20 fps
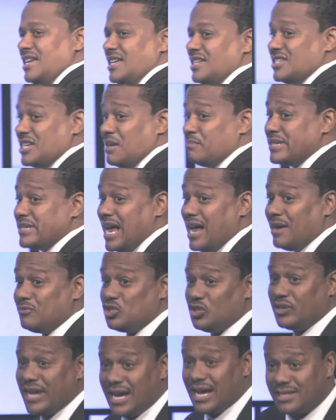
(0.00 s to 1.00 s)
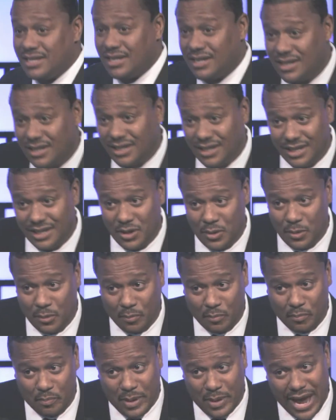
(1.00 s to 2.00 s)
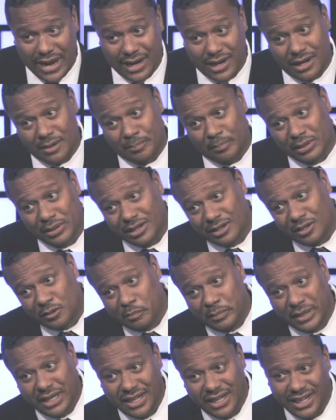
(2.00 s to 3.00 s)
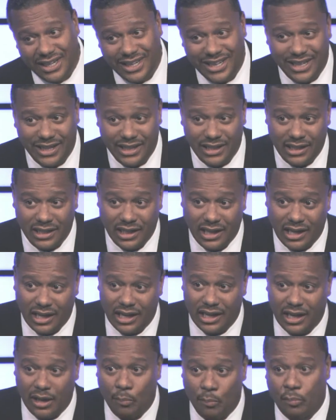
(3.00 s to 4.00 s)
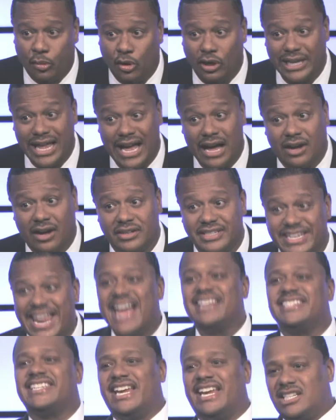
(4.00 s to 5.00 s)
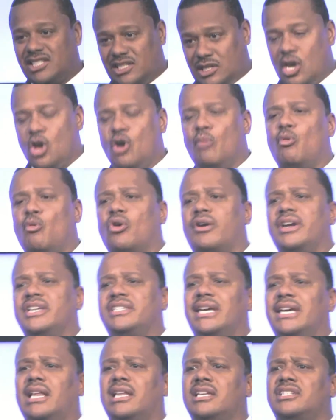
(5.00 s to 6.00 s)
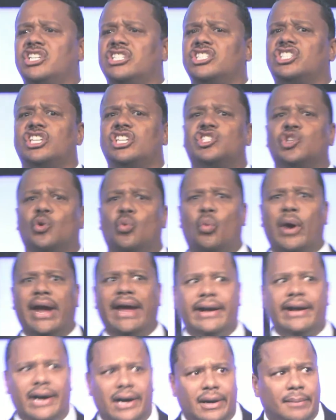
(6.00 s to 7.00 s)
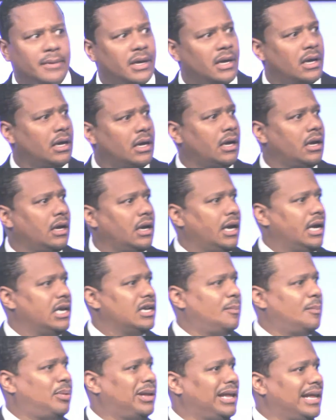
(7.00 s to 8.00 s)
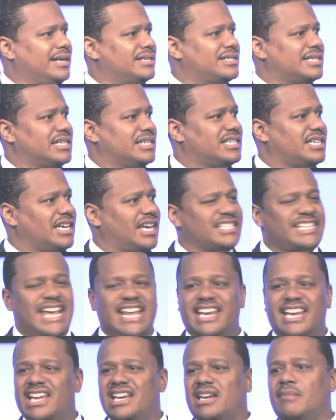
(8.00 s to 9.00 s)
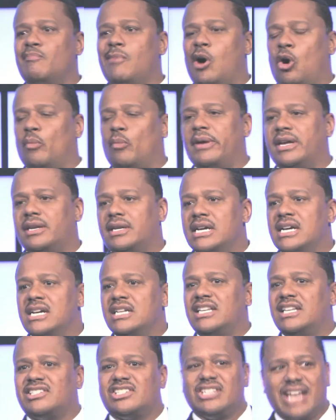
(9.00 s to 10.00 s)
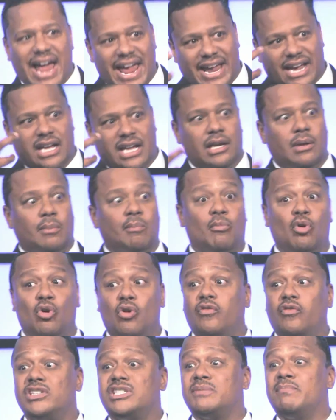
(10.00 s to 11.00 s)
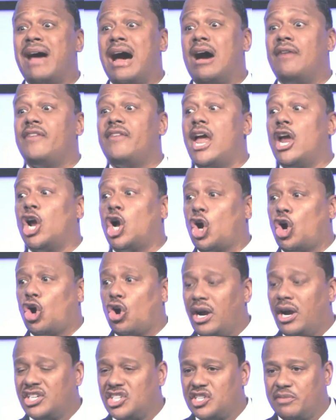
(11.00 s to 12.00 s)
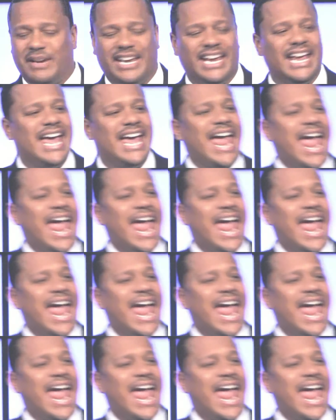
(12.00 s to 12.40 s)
Sometimes you got to back up a little bit and pull out. That takes more intelligence than to wake up in a place that says at any moment this lion can move his mouth and crush me